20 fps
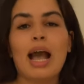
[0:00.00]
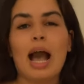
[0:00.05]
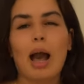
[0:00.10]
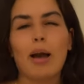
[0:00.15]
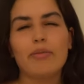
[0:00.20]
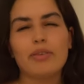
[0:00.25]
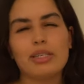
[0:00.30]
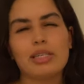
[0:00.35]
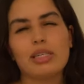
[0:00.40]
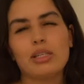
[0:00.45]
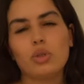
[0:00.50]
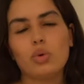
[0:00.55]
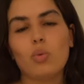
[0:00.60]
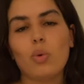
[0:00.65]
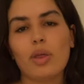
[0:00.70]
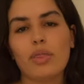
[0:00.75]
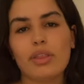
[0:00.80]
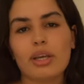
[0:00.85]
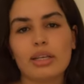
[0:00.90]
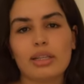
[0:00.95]
obviously the
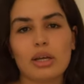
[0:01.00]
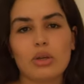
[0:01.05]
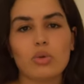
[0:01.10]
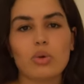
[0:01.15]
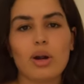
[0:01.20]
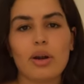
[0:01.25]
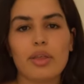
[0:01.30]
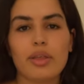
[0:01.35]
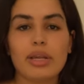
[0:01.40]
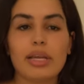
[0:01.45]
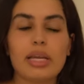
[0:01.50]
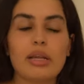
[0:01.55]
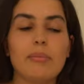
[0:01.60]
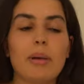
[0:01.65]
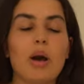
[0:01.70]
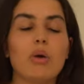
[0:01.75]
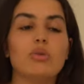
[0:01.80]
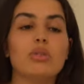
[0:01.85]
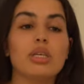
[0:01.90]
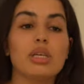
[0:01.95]
one thing that you are thinking
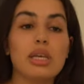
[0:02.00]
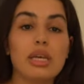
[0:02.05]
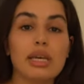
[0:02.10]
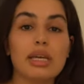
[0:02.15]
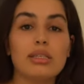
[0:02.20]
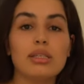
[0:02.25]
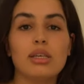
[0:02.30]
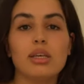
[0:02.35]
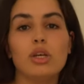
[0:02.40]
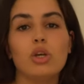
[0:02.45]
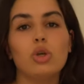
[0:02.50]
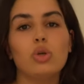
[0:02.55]
about is